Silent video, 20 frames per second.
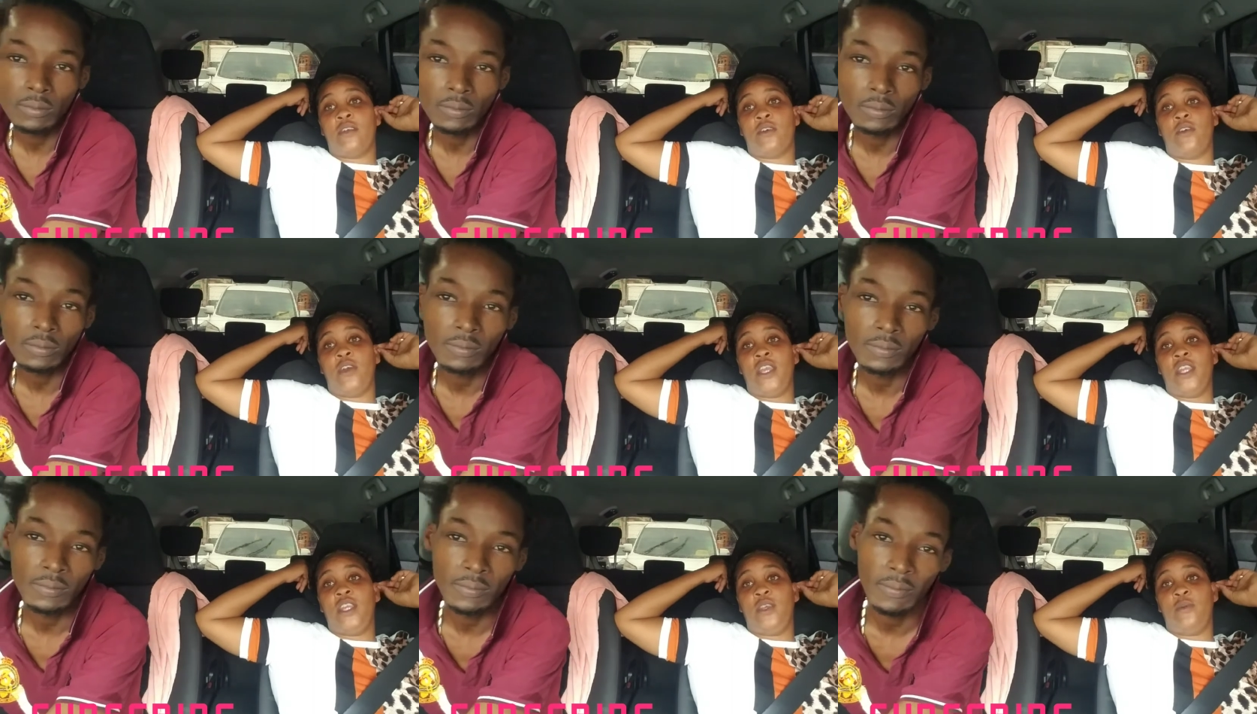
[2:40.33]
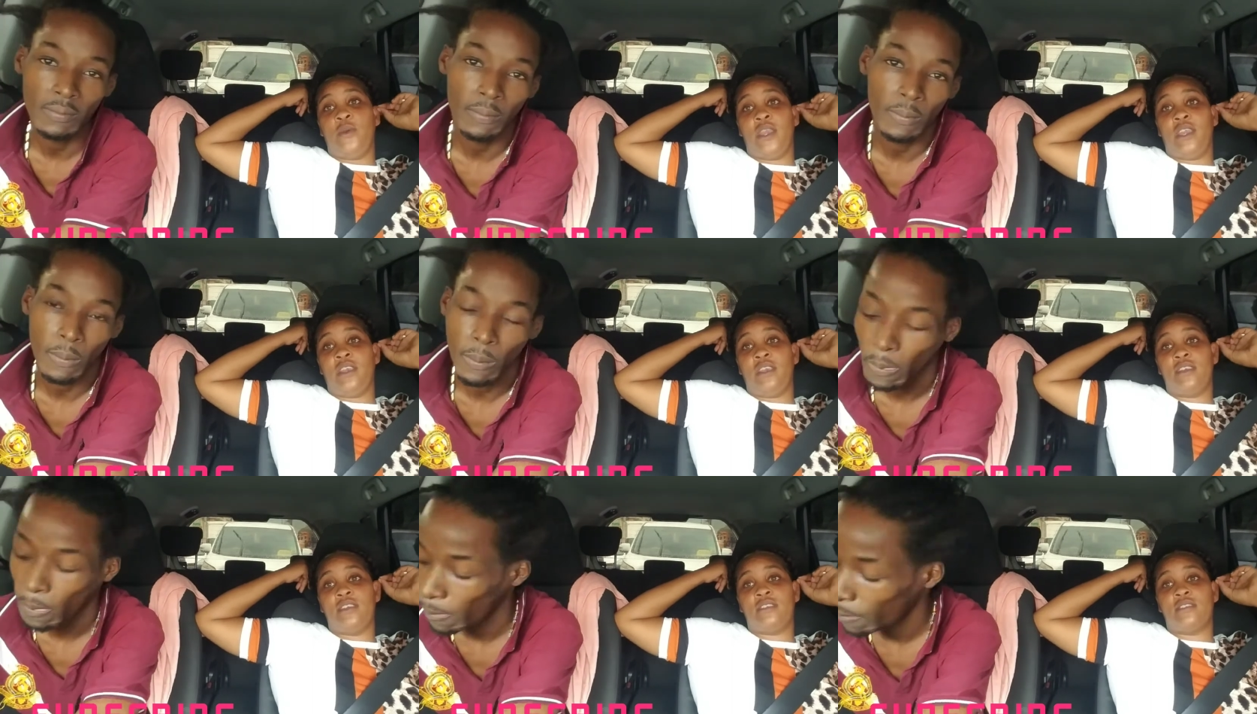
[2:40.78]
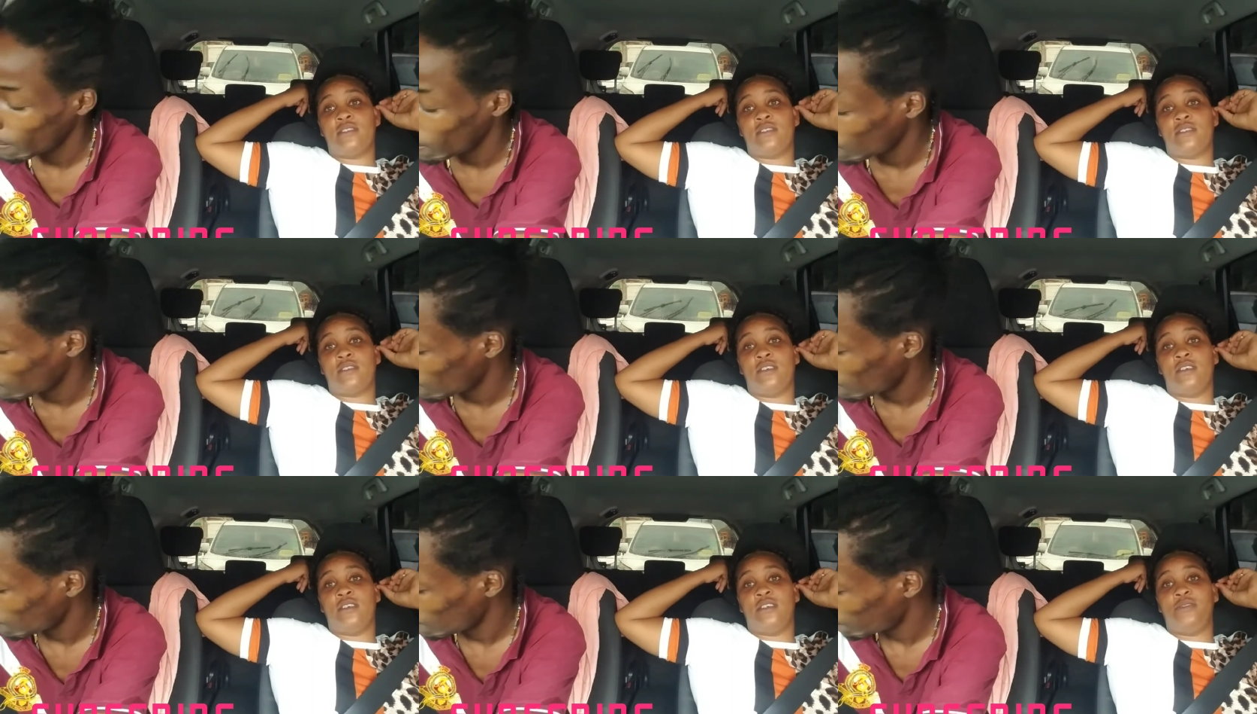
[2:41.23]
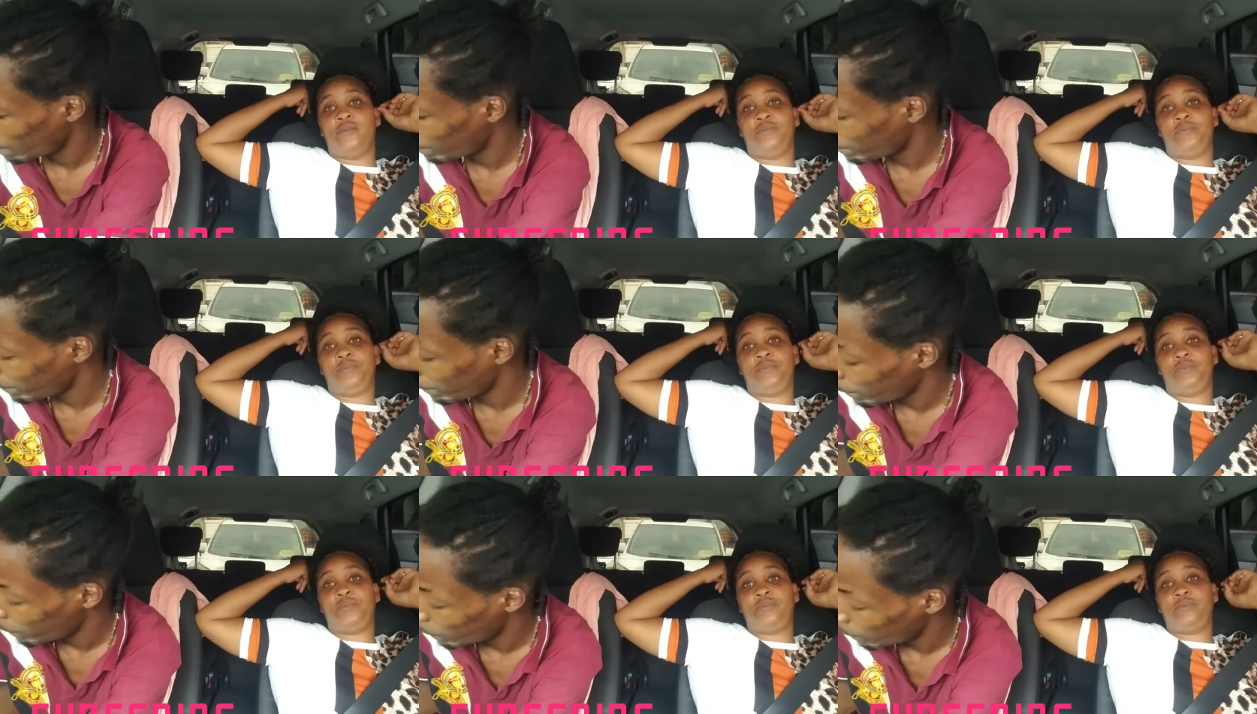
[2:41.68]
Speaker 1: go anyway. So,
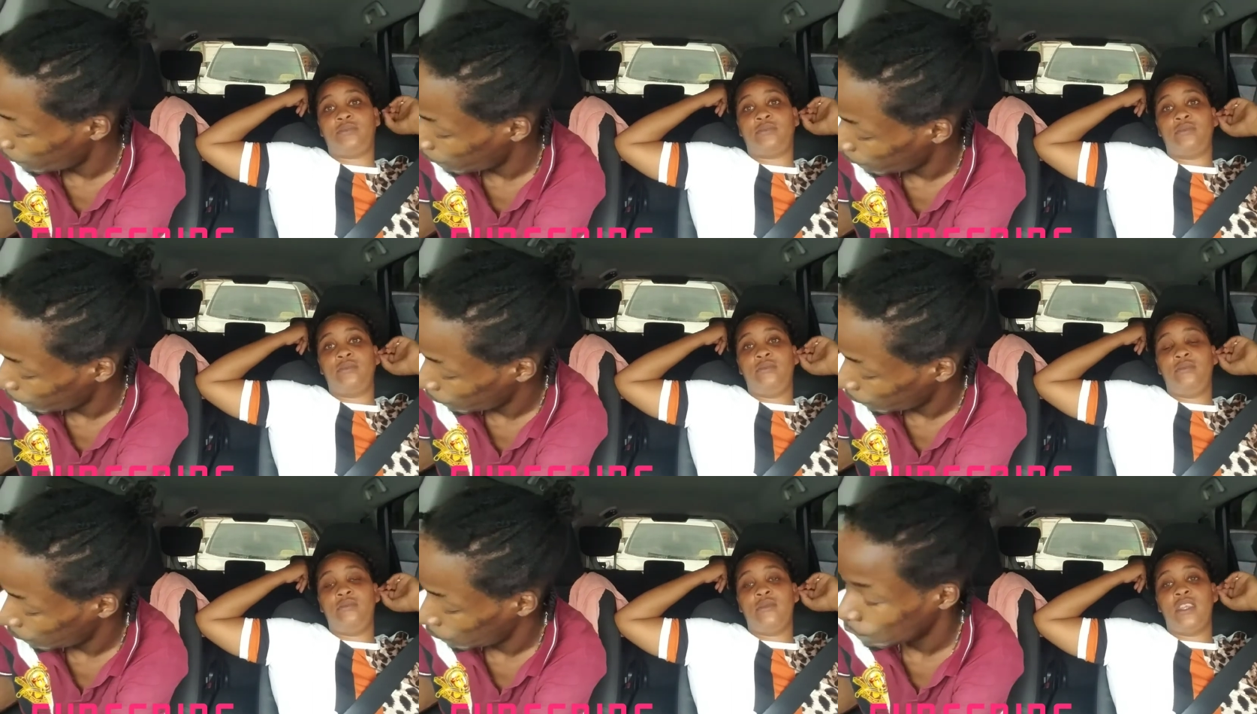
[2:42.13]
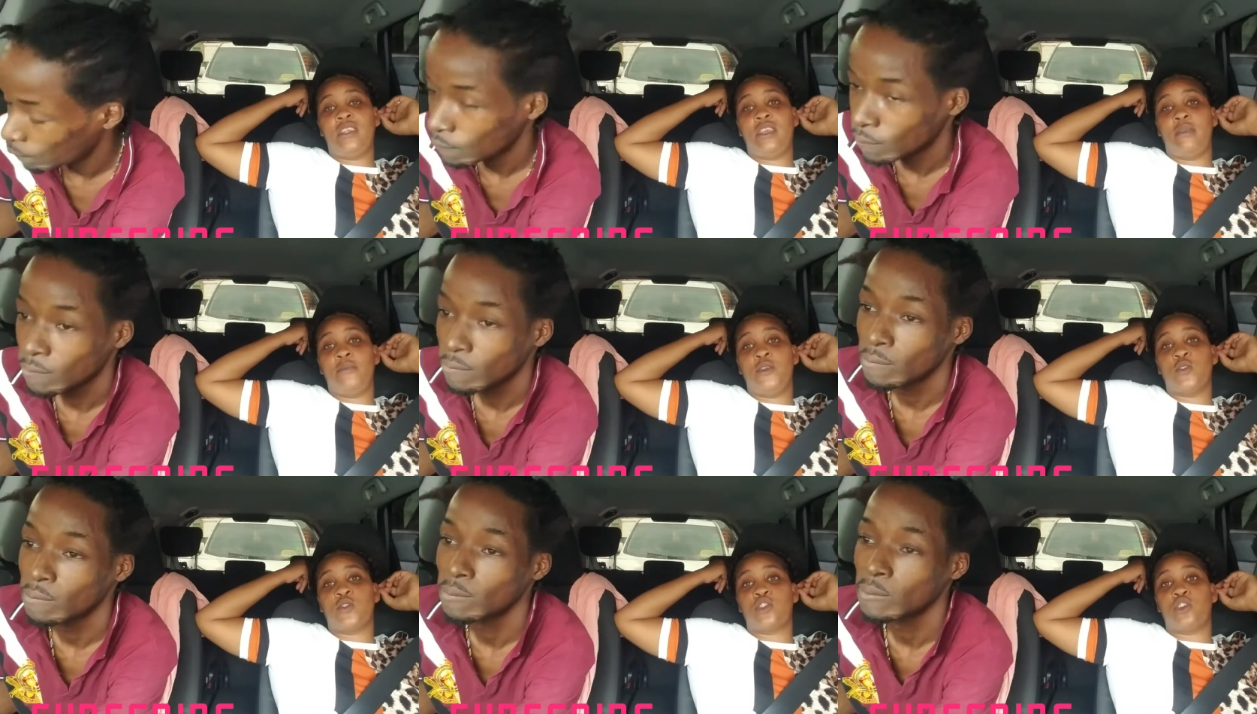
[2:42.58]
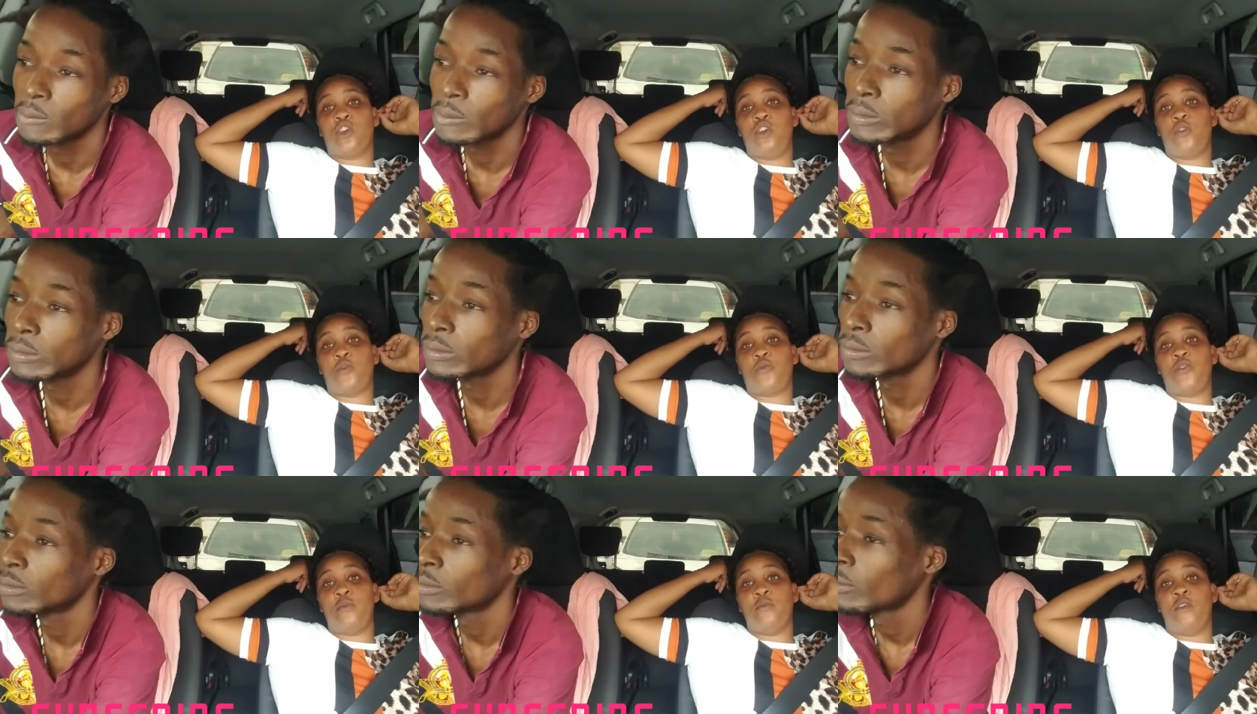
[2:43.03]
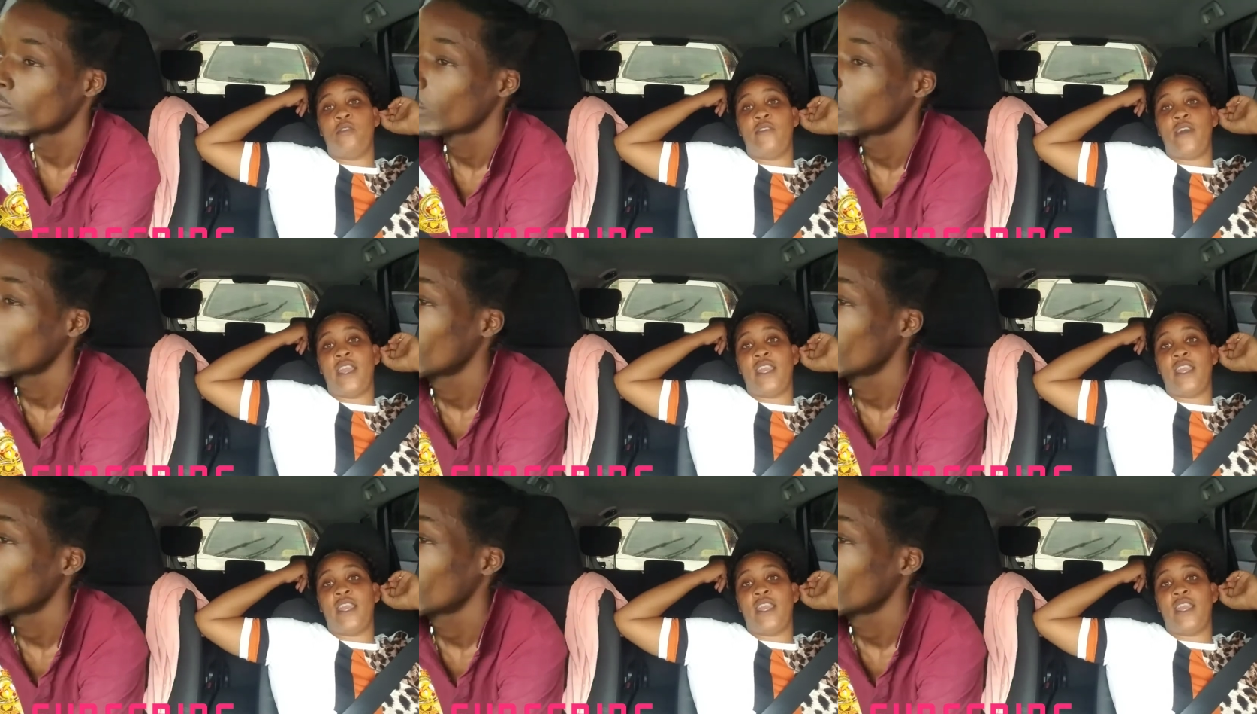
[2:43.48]
yeah, me used to go look for him over